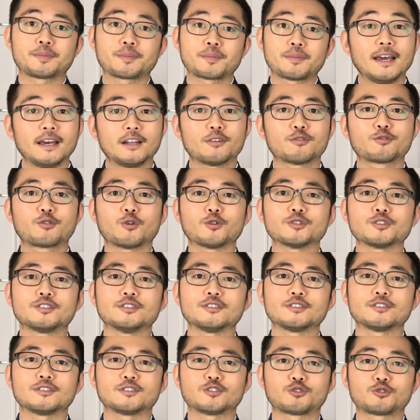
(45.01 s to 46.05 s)
And of course, this
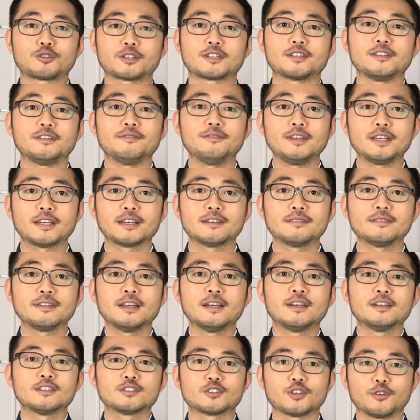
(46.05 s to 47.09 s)
is strictly vegan,
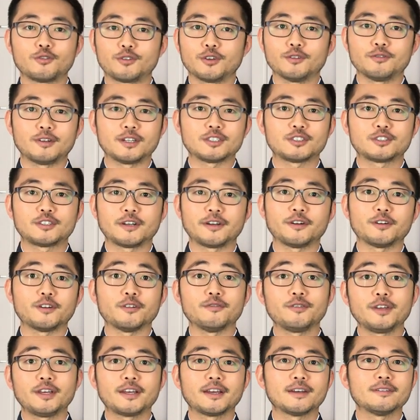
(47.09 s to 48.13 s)
so if you're vegetarian or
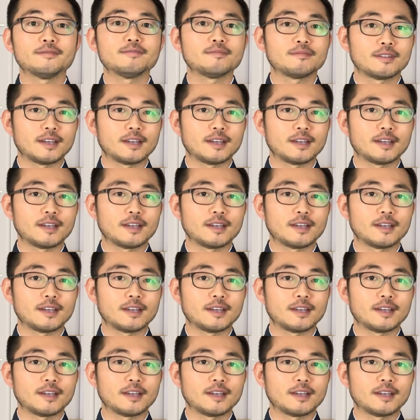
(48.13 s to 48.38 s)
vegan,